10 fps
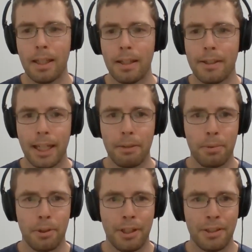The
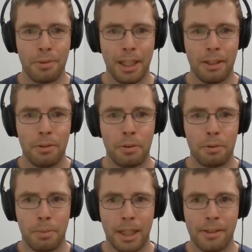second point is related to the
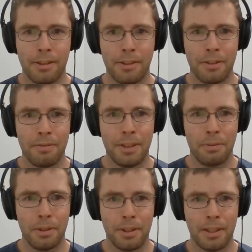robustness of
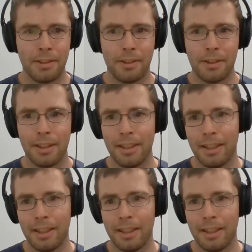these results.